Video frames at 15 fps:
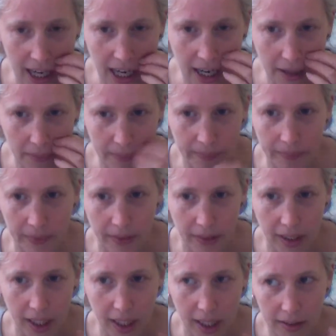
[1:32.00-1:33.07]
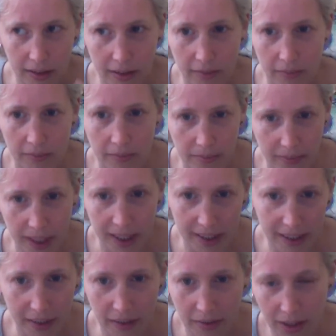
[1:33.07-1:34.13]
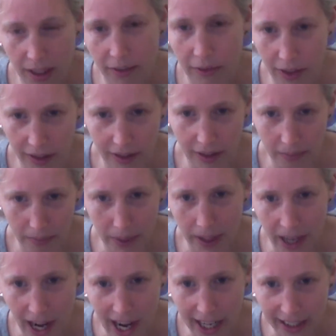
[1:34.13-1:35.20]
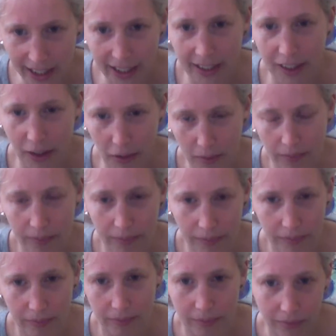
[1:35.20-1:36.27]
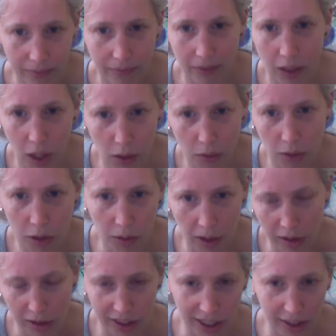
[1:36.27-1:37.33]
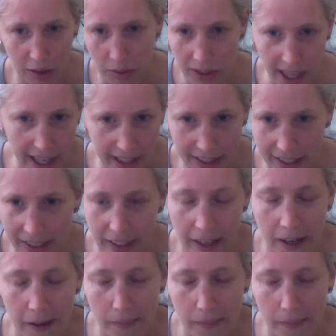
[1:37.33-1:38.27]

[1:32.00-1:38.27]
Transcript: And he still kind of went a little bit high, like, low 200s, like 210s.